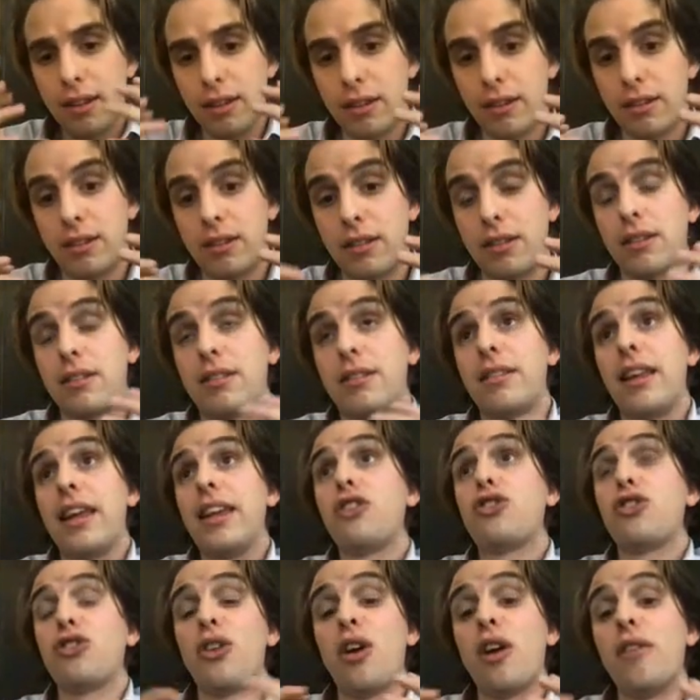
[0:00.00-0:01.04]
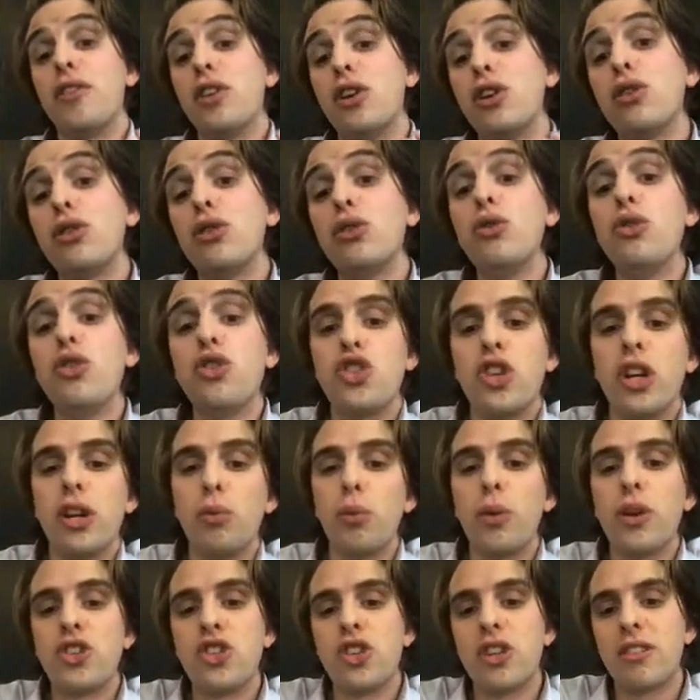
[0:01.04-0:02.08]
center of occlusion,
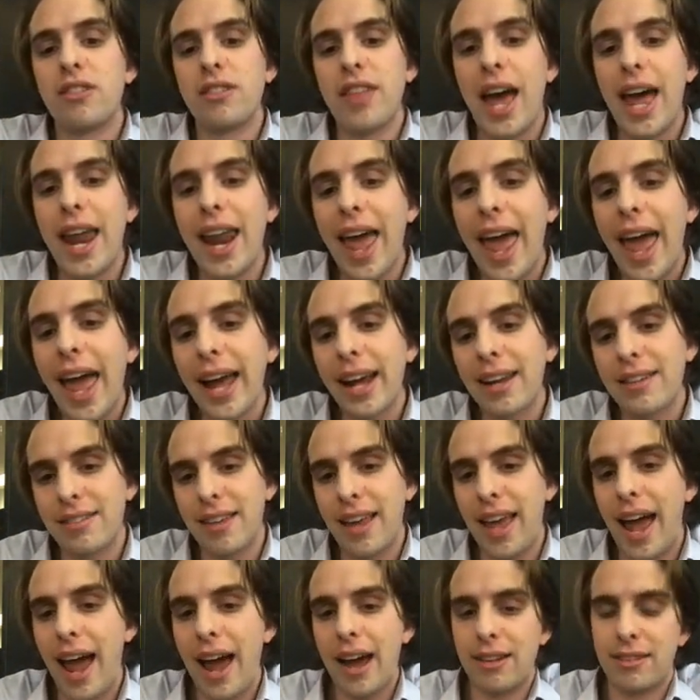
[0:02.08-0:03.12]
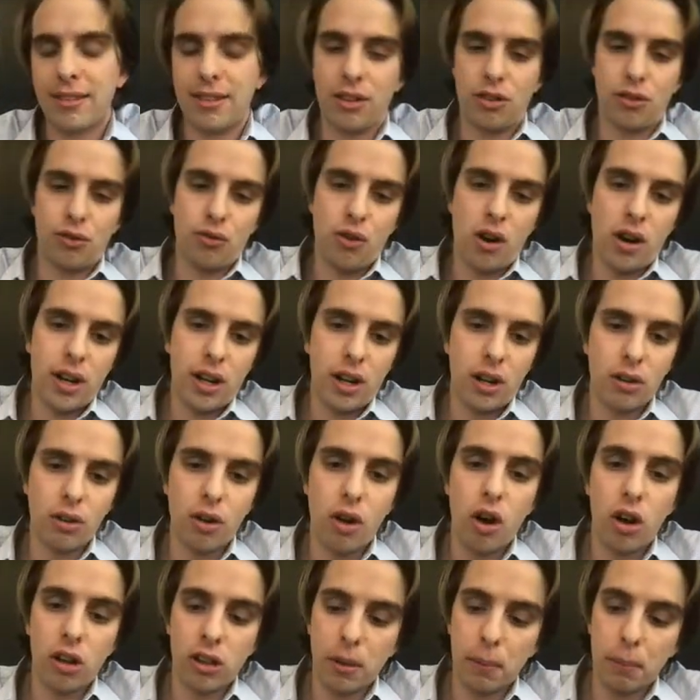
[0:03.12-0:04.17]
which is that x-axis running
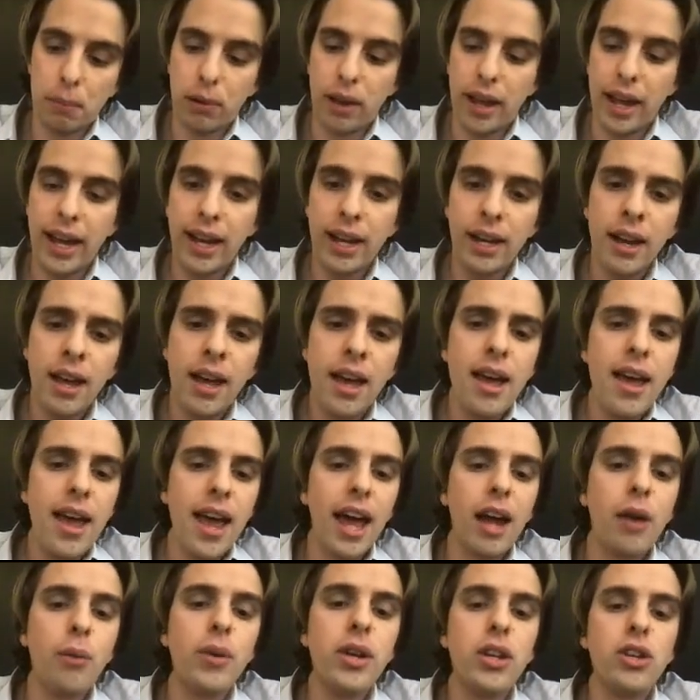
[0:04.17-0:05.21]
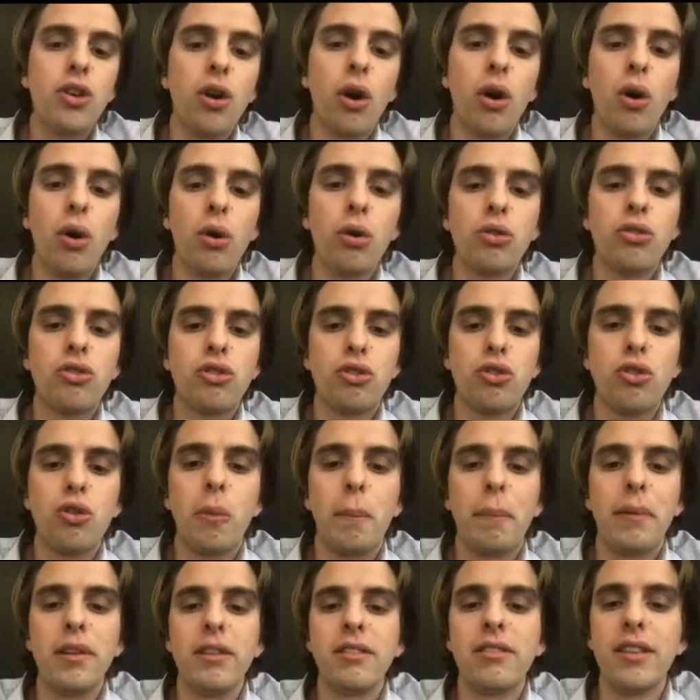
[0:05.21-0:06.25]
along the plane, and we go to
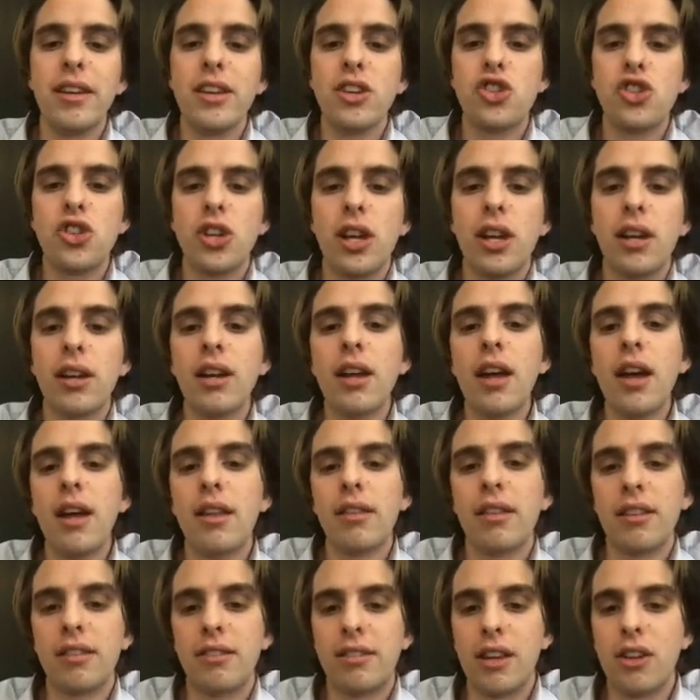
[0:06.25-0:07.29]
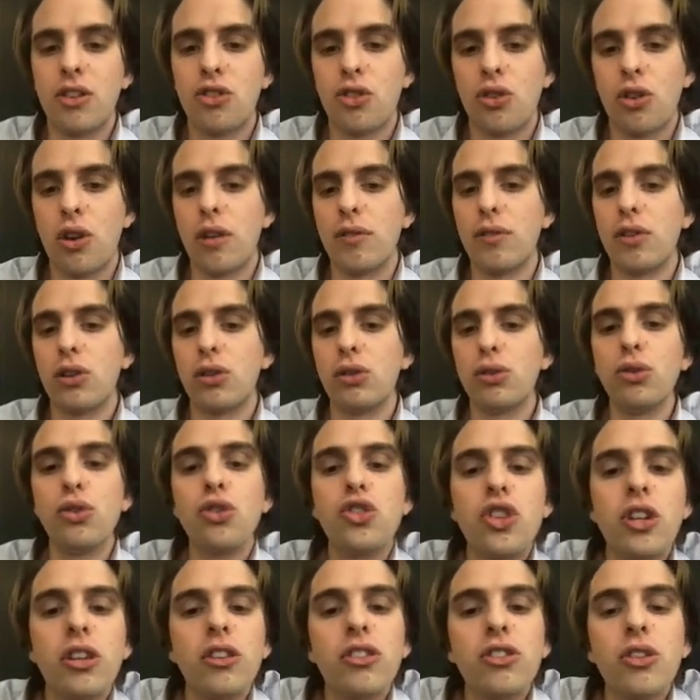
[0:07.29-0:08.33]
position the center of
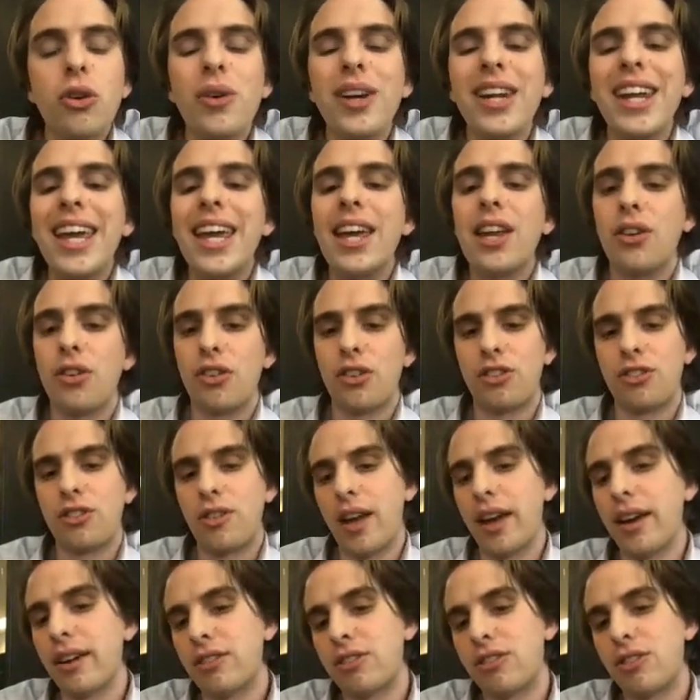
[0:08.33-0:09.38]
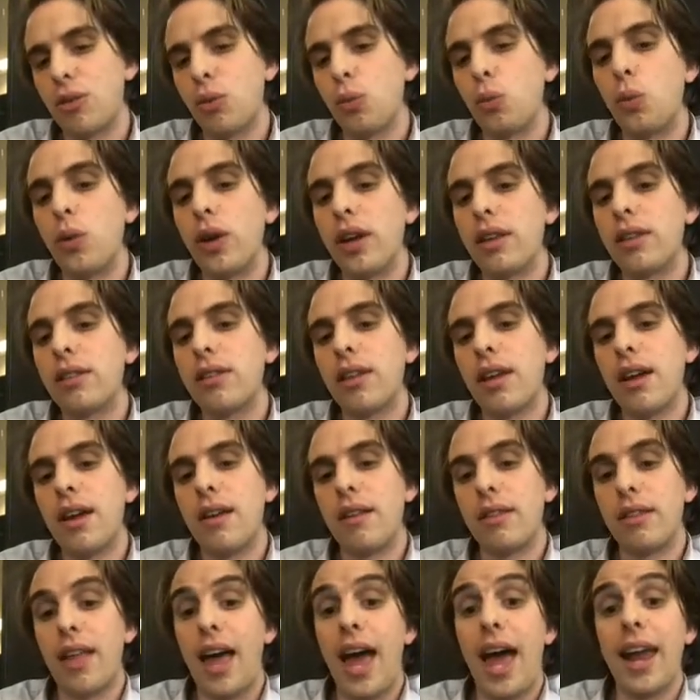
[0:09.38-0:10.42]
occlusion so it intersects with
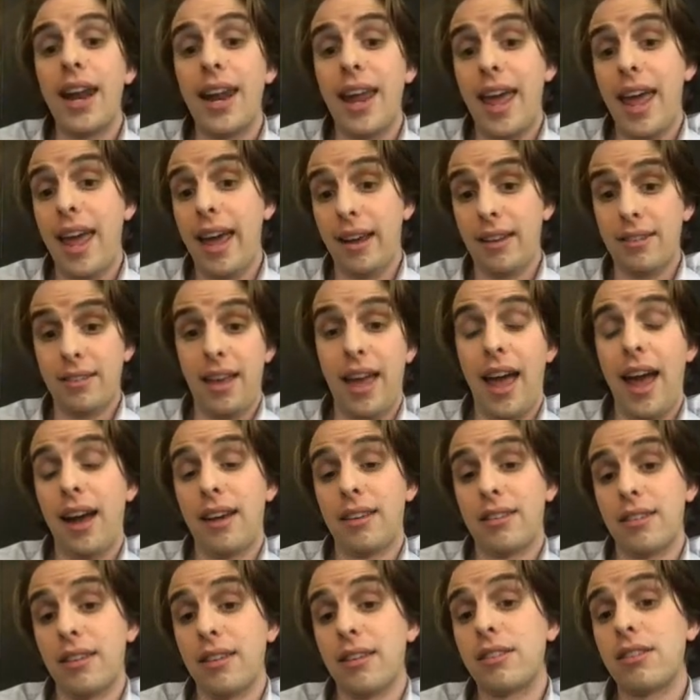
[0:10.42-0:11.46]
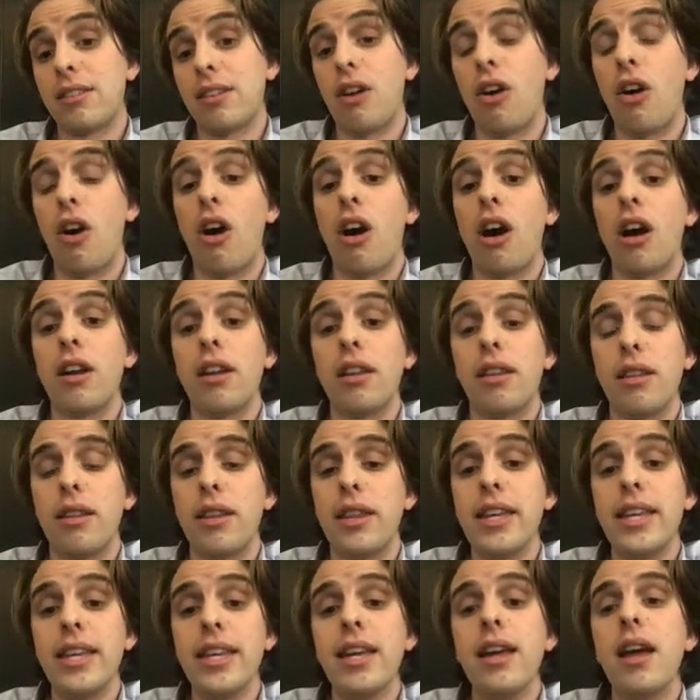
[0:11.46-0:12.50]
that x-axis on
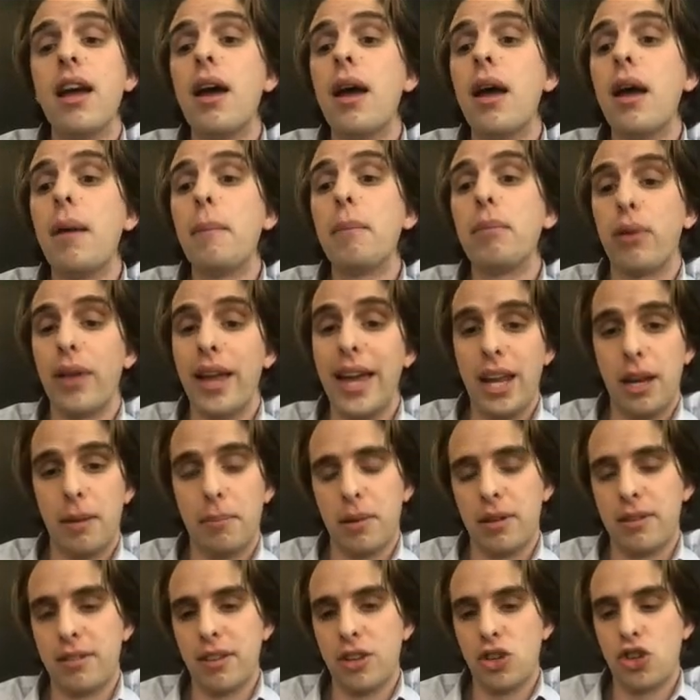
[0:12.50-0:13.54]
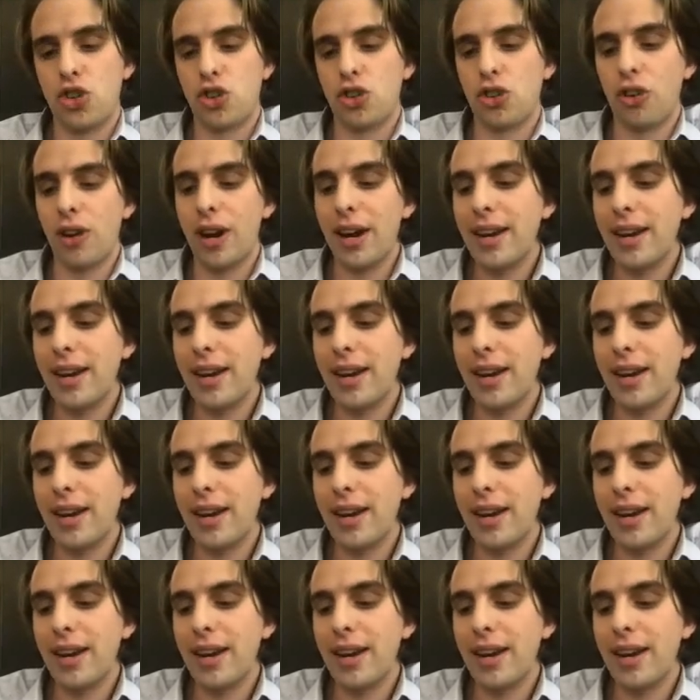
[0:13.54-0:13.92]
the plane positioner.